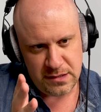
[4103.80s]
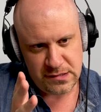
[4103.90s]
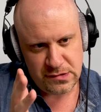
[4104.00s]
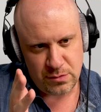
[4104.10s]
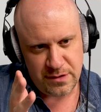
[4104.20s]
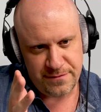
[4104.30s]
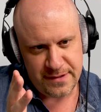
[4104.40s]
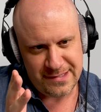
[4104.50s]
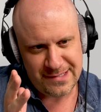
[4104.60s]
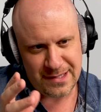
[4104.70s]
is sort of
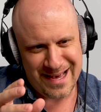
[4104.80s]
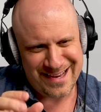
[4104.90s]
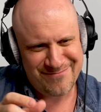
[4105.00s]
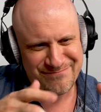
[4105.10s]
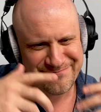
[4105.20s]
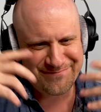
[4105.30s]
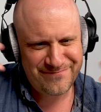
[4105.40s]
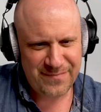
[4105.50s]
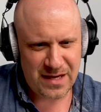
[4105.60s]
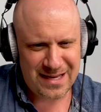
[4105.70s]
this, like,
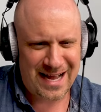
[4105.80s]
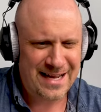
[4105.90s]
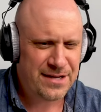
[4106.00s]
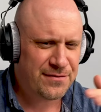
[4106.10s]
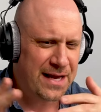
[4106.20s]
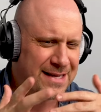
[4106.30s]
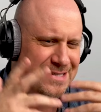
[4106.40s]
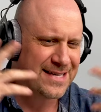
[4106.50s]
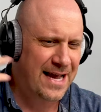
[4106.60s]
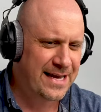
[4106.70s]
kind of like a
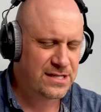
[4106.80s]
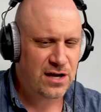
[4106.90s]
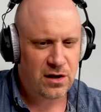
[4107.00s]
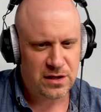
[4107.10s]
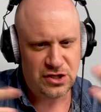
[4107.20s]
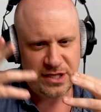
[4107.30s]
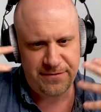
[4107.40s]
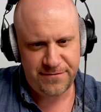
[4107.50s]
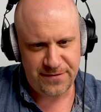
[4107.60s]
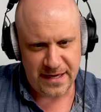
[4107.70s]
Scientology
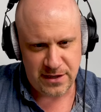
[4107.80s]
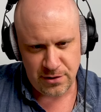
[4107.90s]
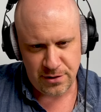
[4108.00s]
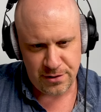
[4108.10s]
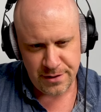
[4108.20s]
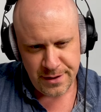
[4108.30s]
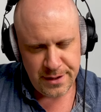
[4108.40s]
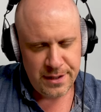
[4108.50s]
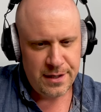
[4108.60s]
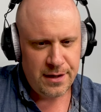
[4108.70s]
figure.
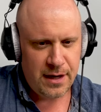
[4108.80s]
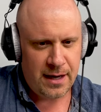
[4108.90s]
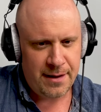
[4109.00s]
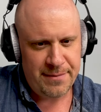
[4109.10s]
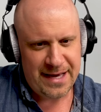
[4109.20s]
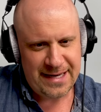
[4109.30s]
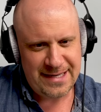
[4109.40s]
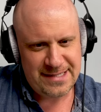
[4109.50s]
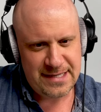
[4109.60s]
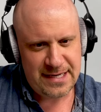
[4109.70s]
And
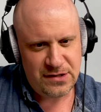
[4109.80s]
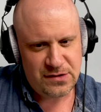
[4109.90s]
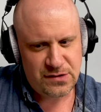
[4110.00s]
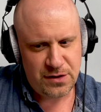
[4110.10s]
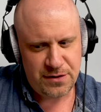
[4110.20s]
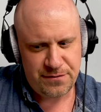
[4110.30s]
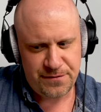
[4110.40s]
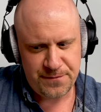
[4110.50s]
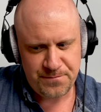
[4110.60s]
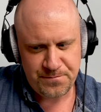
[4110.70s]
he's sort
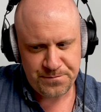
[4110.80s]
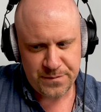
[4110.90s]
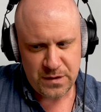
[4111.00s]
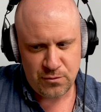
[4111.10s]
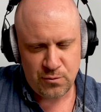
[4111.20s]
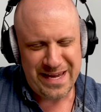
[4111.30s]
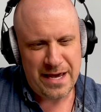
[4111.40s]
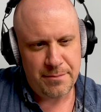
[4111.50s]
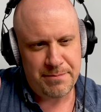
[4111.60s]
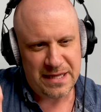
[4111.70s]
of
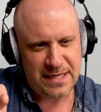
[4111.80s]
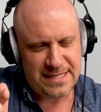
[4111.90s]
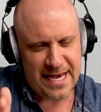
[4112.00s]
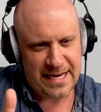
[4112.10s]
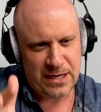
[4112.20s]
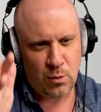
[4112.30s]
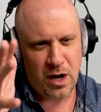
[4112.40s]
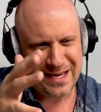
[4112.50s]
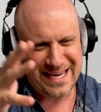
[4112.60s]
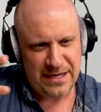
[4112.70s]
rehabilitating
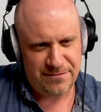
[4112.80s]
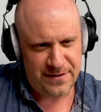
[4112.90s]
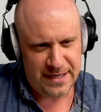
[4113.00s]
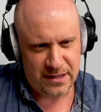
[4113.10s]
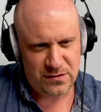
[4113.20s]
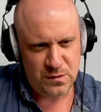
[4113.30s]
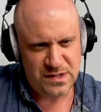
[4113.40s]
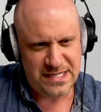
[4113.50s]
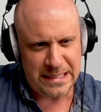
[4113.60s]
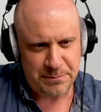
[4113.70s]
Joaquin Phoenix, who's
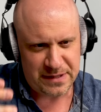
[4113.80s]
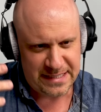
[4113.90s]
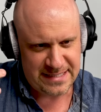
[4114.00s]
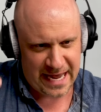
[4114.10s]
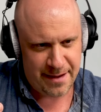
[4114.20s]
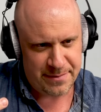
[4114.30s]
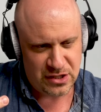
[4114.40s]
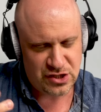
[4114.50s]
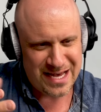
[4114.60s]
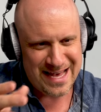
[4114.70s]
deeply
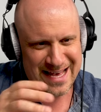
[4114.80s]
damaged.